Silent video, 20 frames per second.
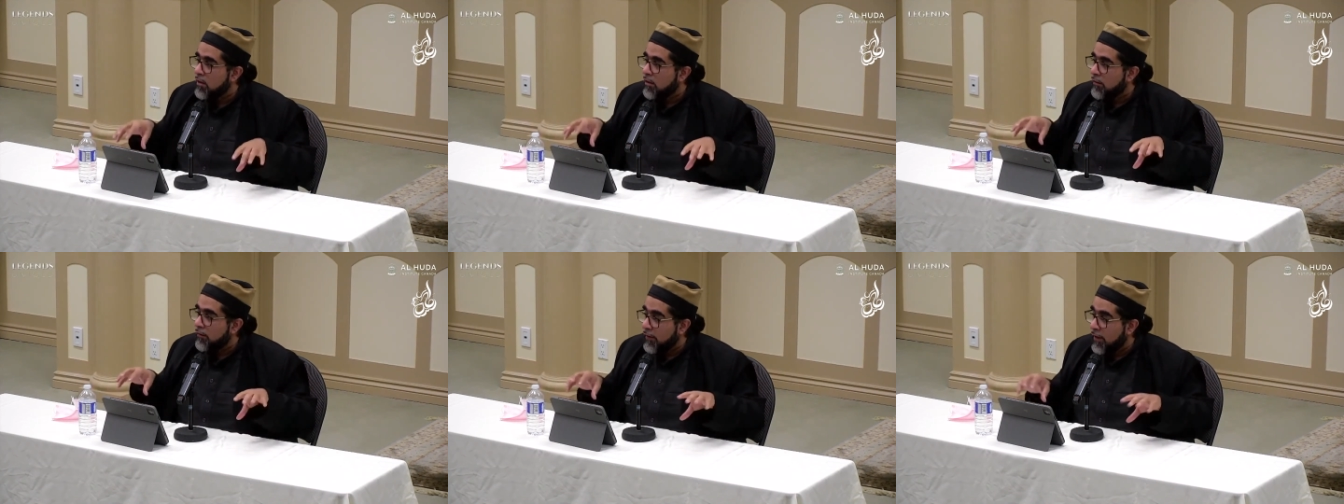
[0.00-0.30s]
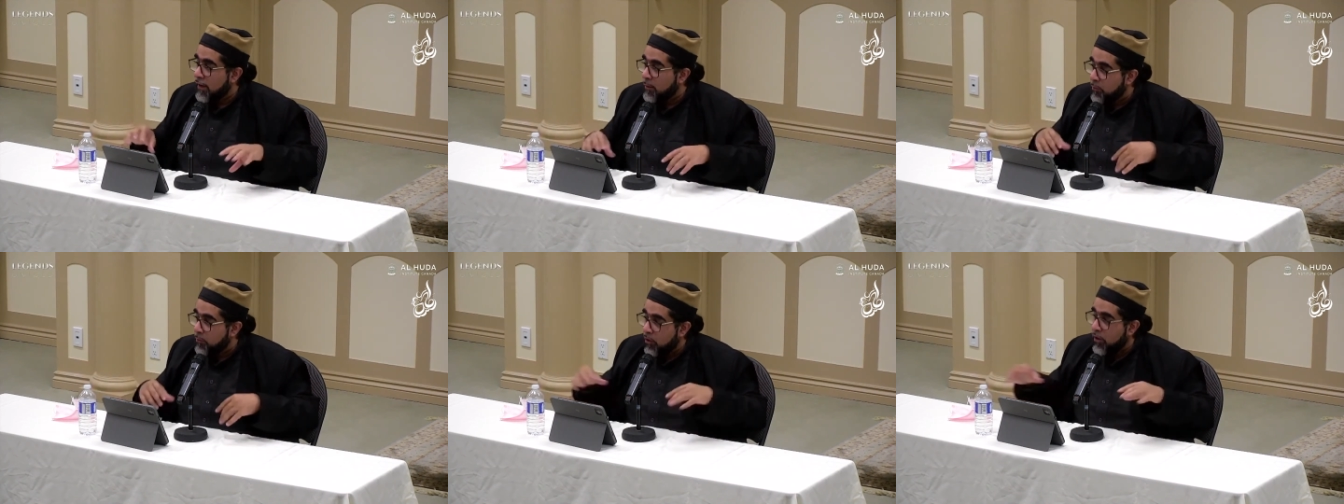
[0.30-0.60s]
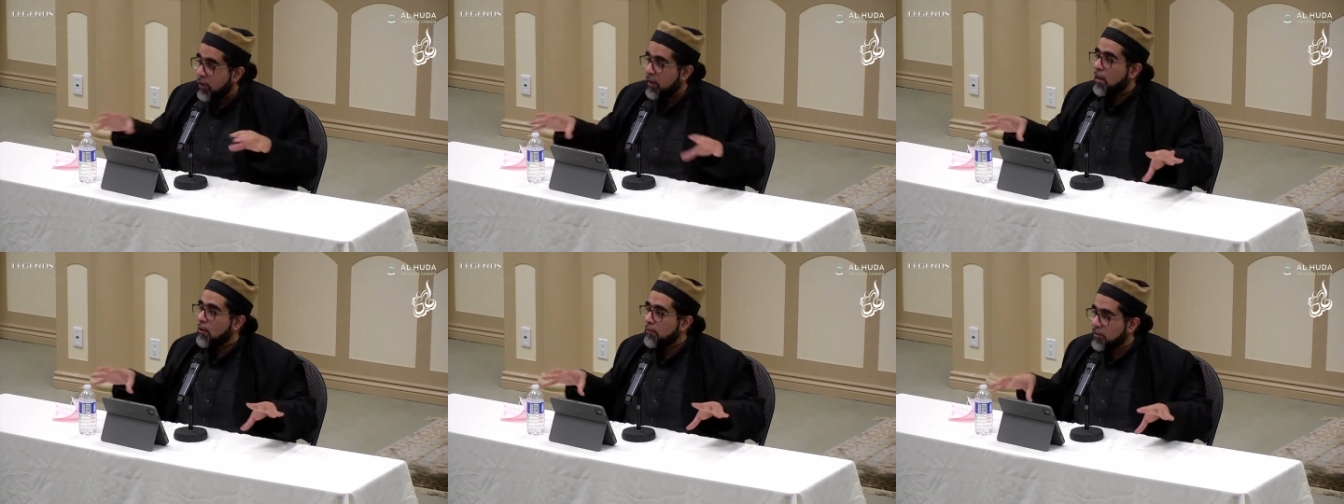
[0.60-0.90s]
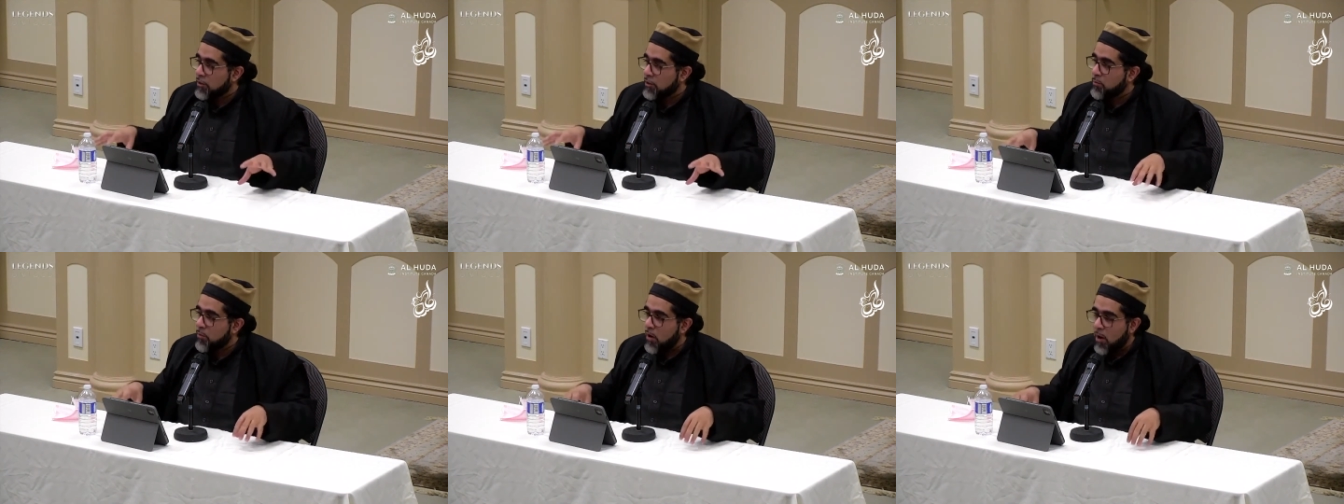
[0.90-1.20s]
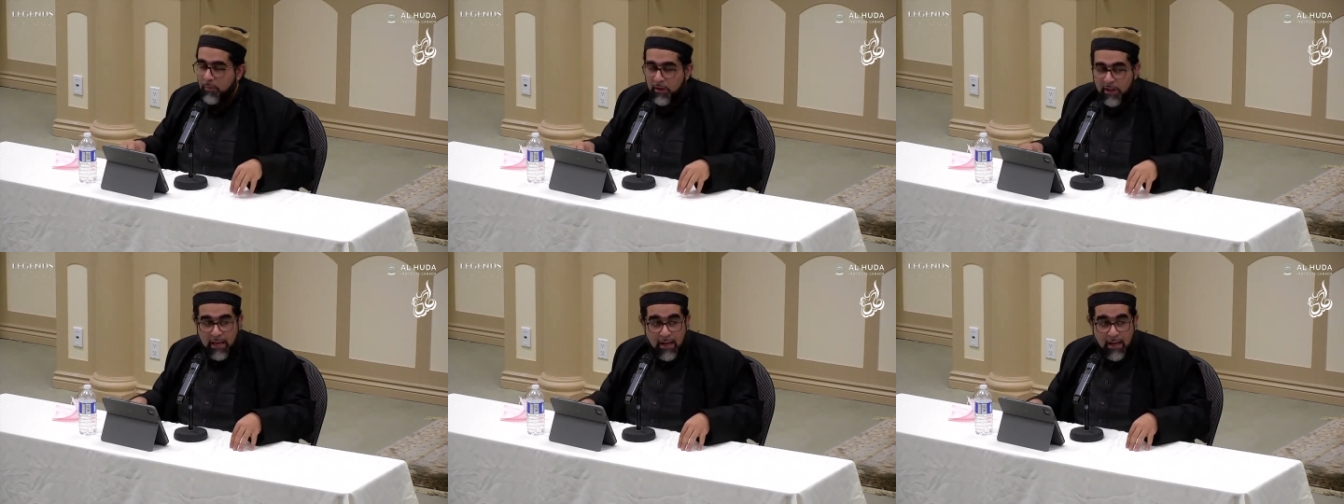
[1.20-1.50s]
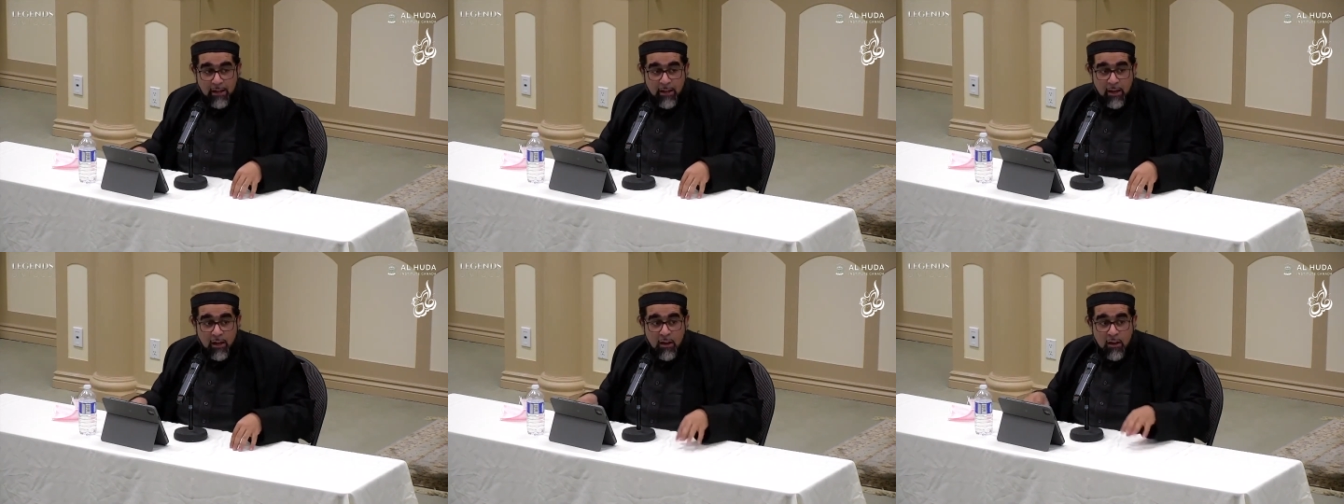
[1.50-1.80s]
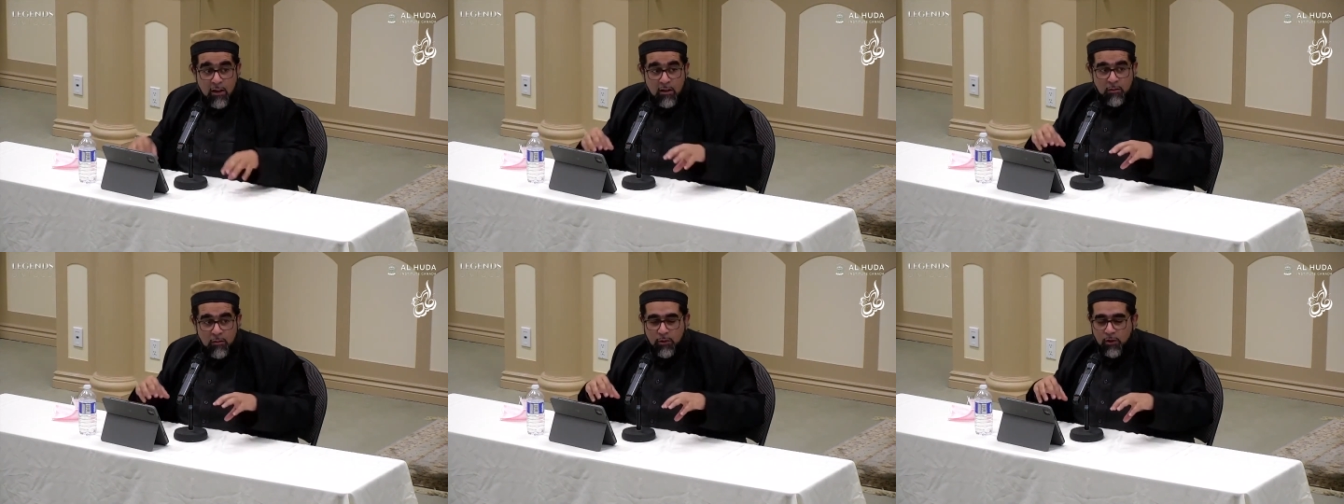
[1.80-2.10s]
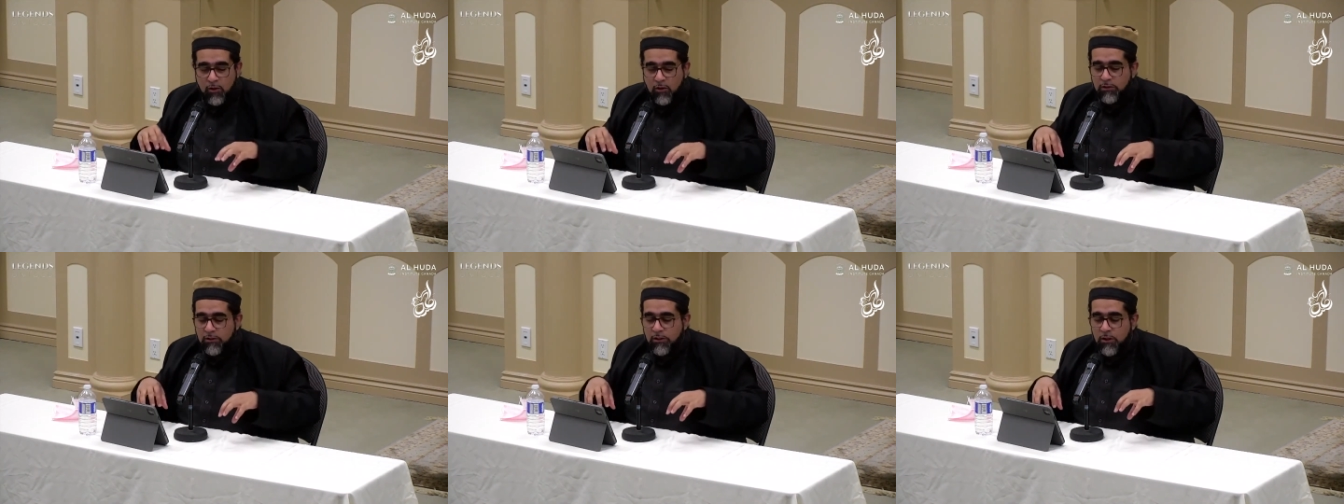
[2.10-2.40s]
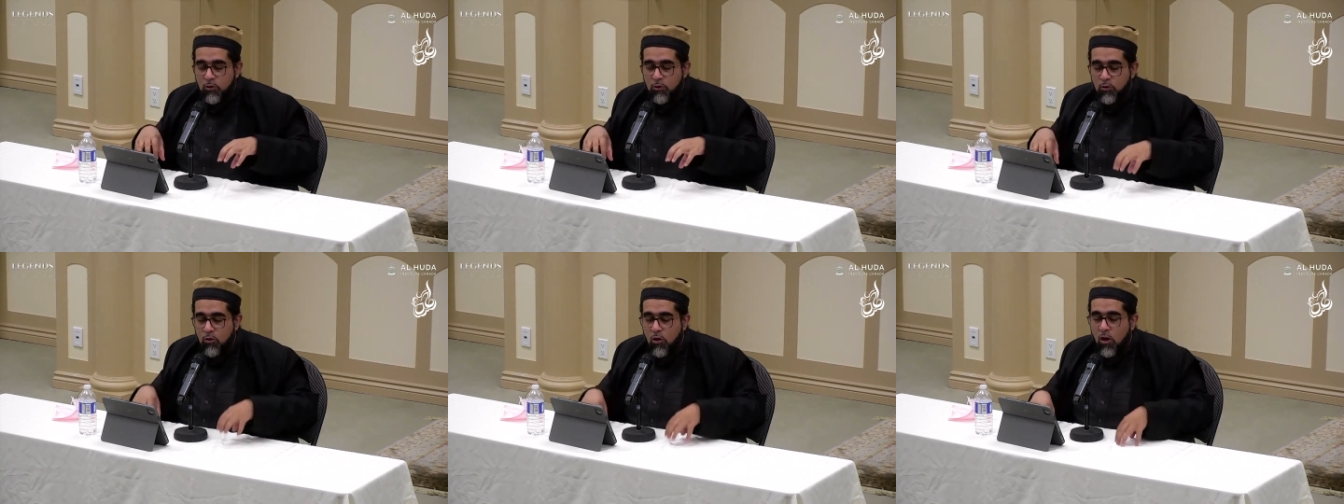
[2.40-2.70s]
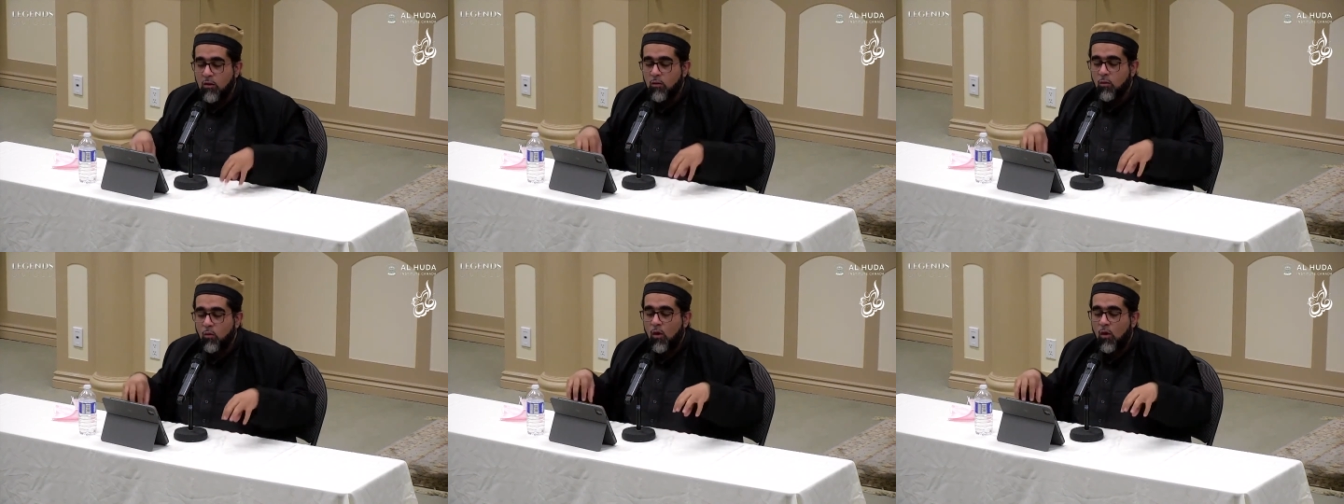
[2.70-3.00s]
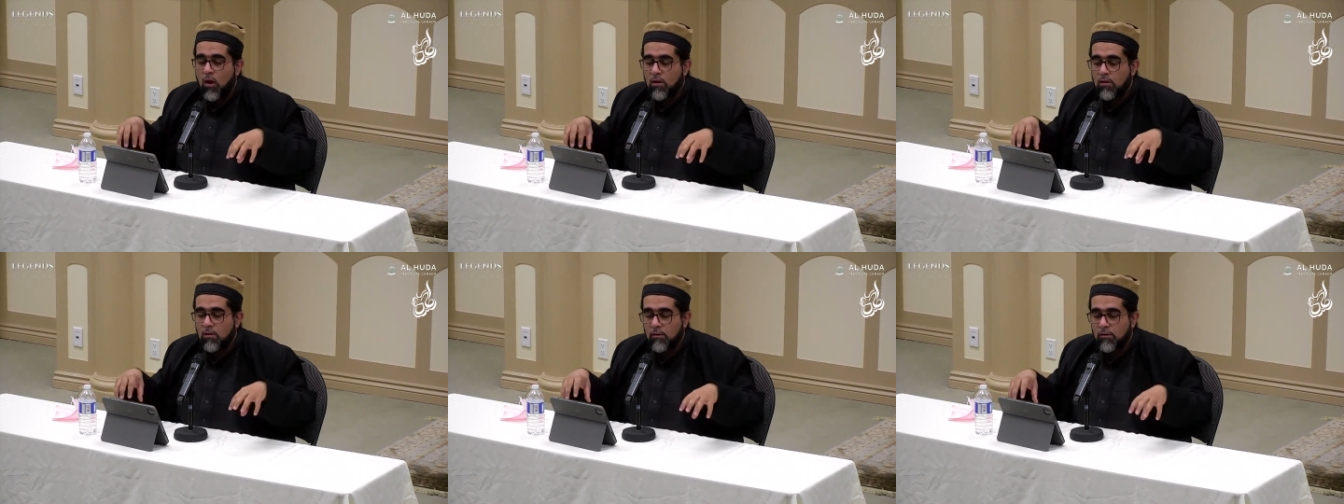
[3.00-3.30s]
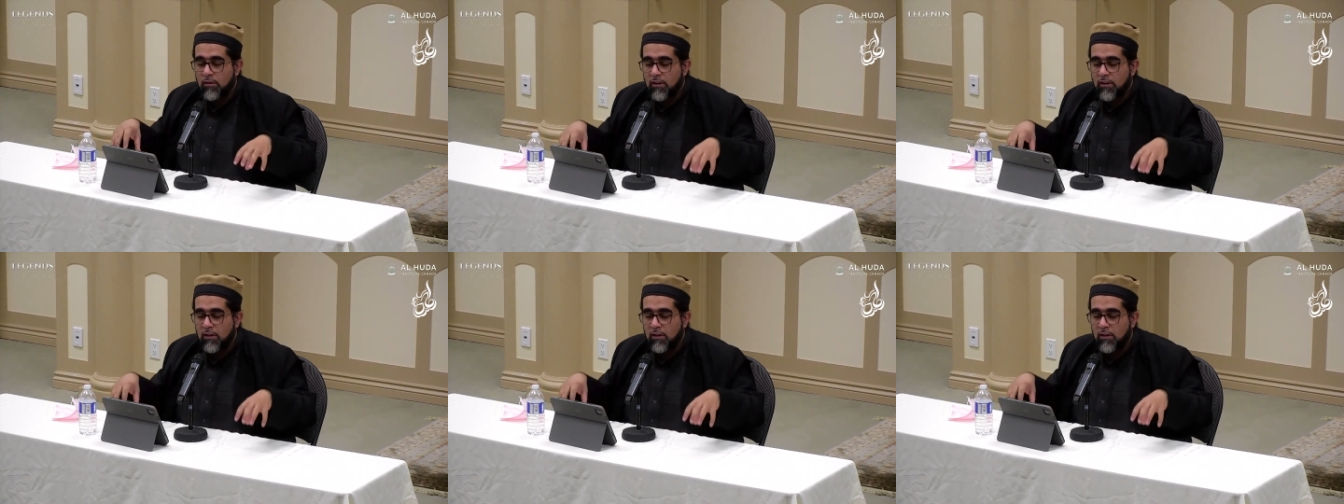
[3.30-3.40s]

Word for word: They're putting out this propaganda because they do not want